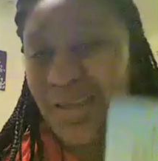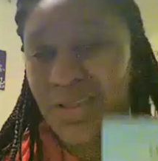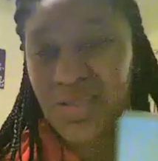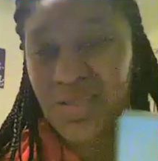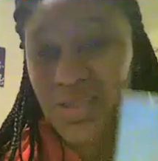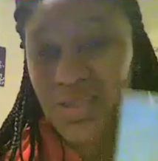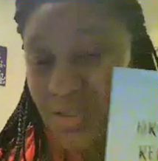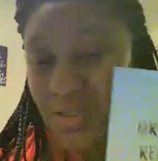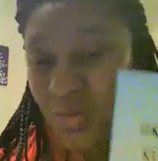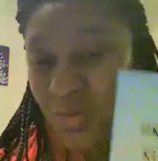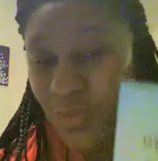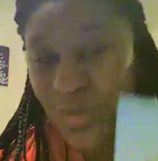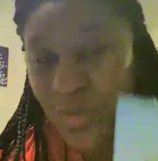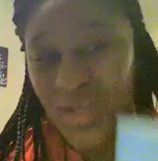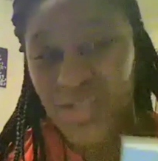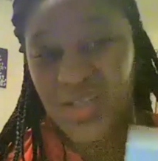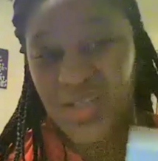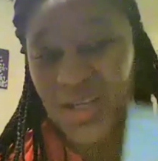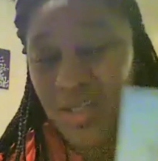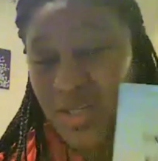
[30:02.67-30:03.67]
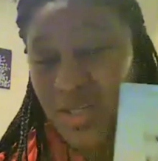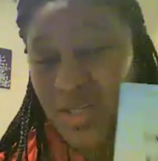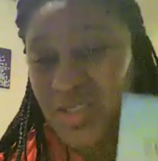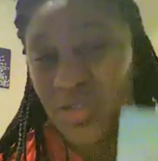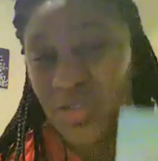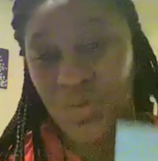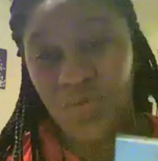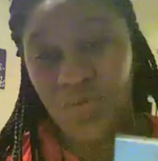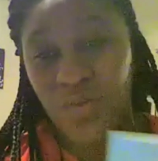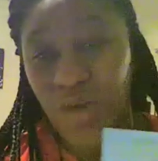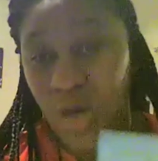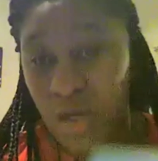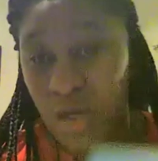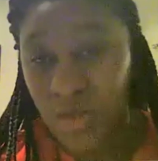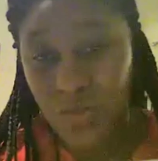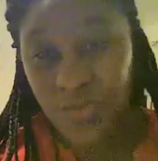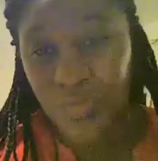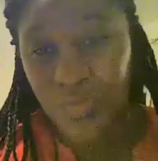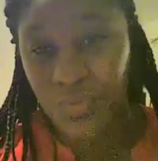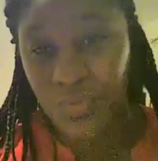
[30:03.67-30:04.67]
situation that you've gone
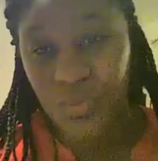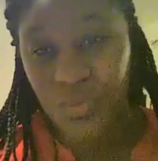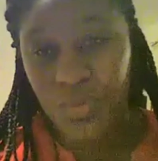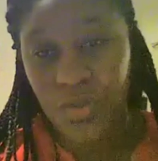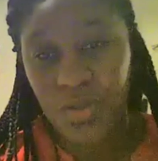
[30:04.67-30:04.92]
through.